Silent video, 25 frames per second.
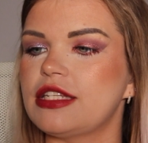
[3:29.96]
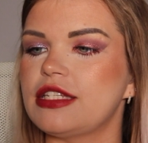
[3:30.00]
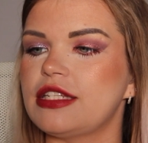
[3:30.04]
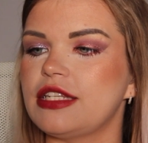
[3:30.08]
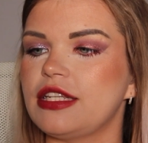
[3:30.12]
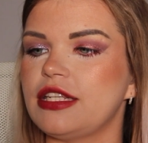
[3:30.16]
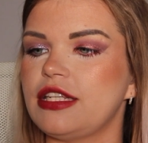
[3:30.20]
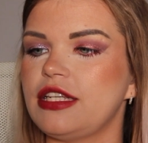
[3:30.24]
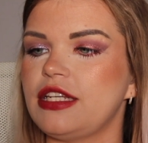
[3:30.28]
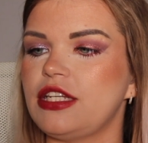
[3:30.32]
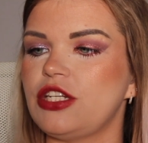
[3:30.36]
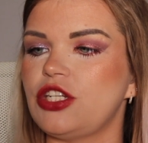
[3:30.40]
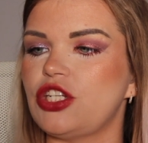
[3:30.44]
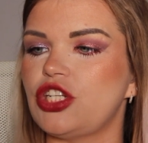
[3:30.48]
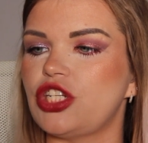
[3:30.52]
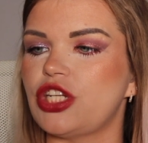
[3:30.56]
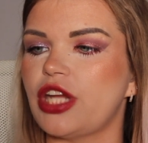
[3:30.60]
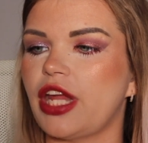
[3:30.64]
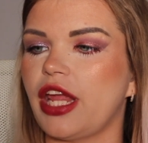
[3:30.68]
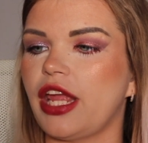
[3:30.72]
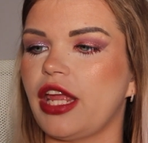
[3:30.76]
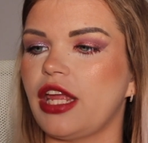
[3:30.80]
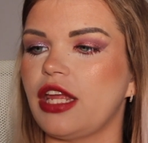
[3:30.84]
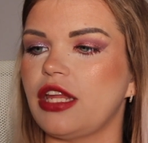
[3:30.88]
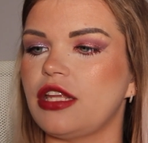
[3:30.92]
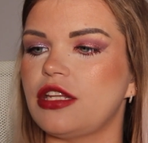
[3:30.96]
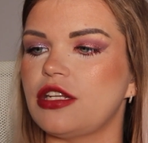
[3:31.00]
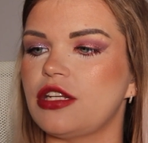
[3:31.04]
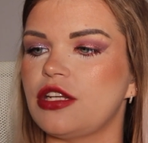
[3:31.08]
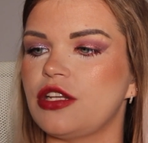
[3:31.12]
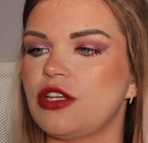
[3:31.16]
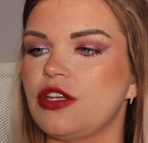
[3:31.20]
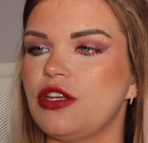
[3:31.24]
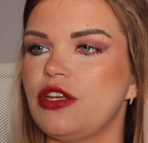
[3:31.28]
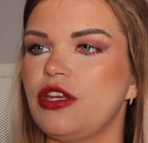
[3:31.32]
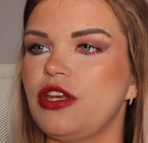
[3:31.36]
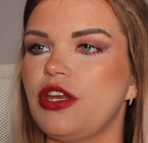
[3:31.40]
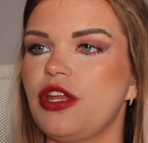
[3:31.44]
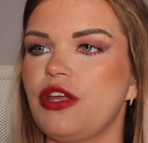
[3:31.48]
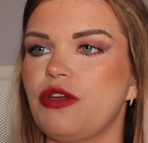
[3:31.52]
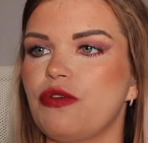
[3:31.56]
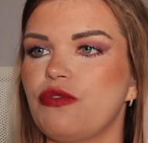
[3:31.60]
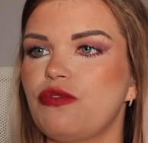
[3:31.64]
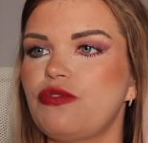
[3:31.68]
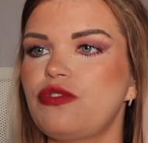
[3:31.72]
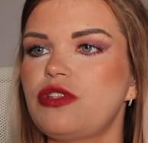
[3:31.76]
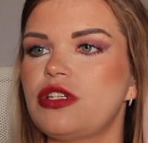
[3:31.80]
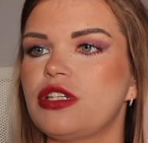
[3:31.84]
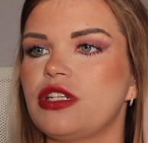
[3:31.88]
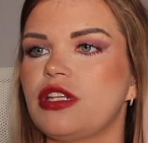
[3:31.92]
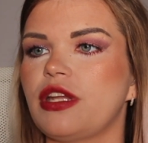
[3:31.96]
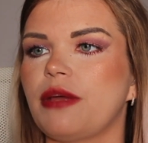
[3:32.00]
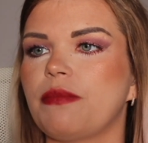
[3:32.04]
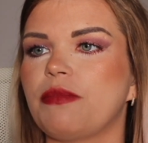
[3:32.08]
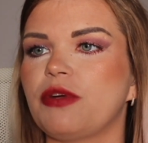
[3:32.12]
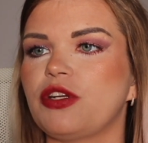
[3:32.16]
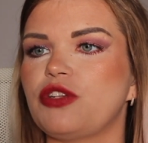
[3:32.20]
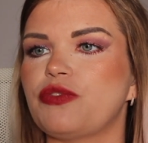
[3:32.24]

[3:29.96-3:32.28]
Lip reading: is in the shade Nude, number